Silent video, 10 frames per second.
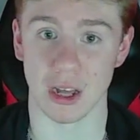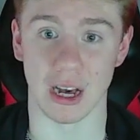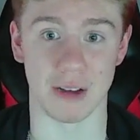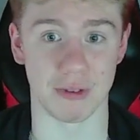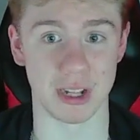
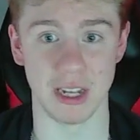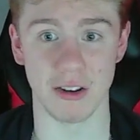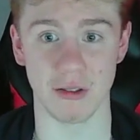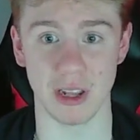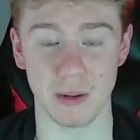I really
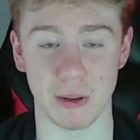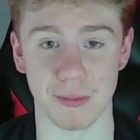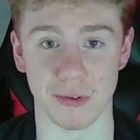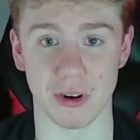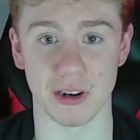do think
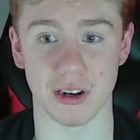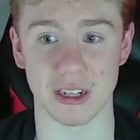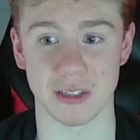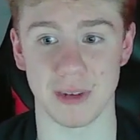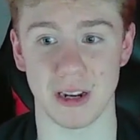people were
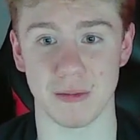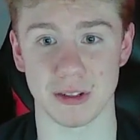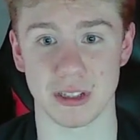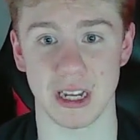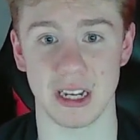underestimating
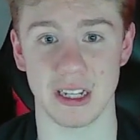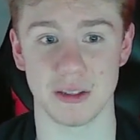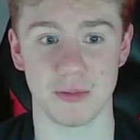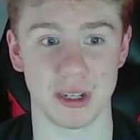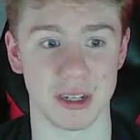Mercedes
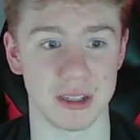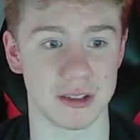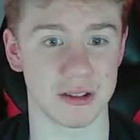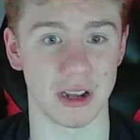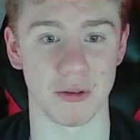
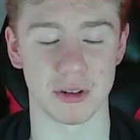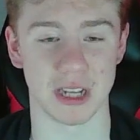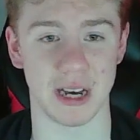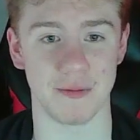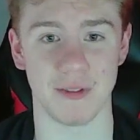because they were
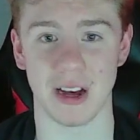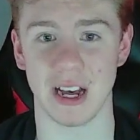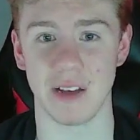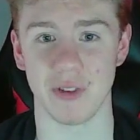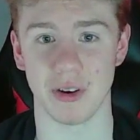top
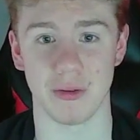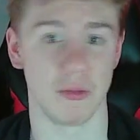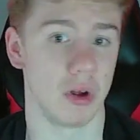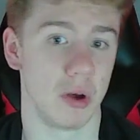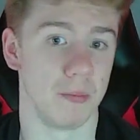5
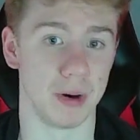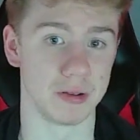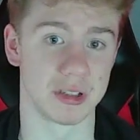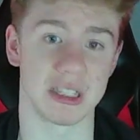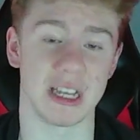in
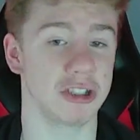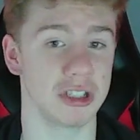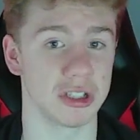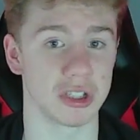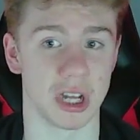both
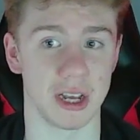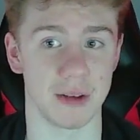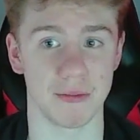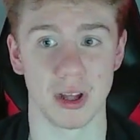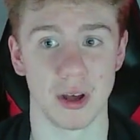sessions. Like,
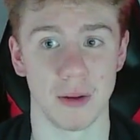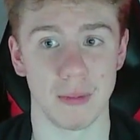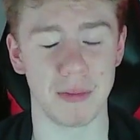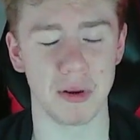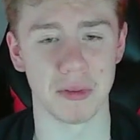
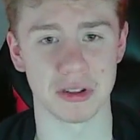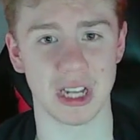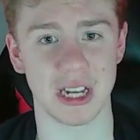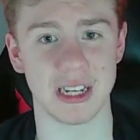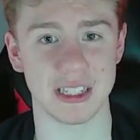maybe
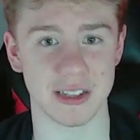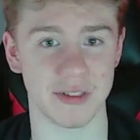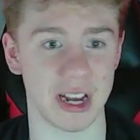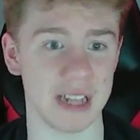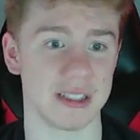Mercedes have
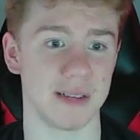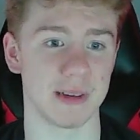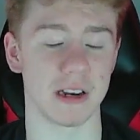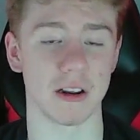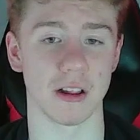got something
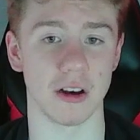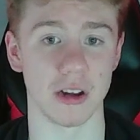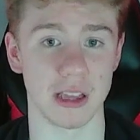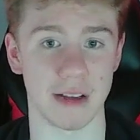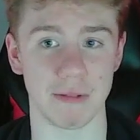under the
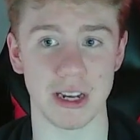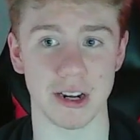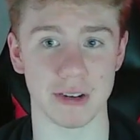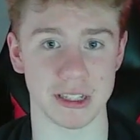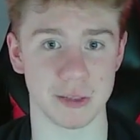hood that we
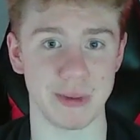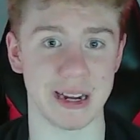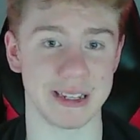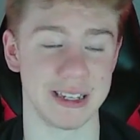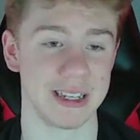don't
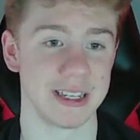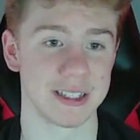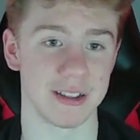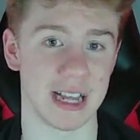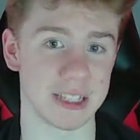expect.
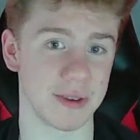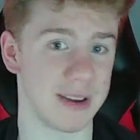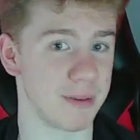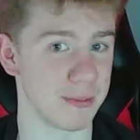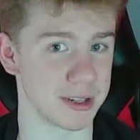So that's why I
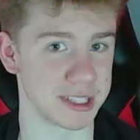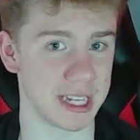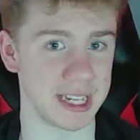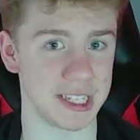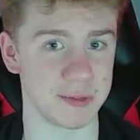put
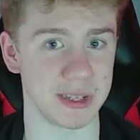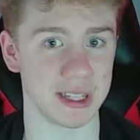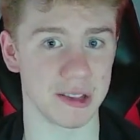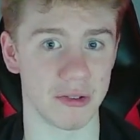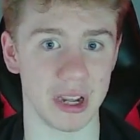Mercedes
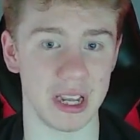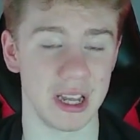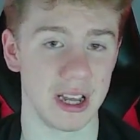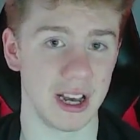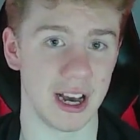P3.
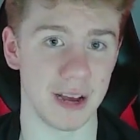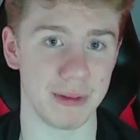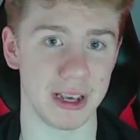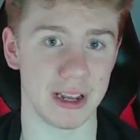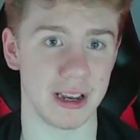I
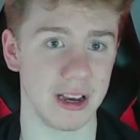mean,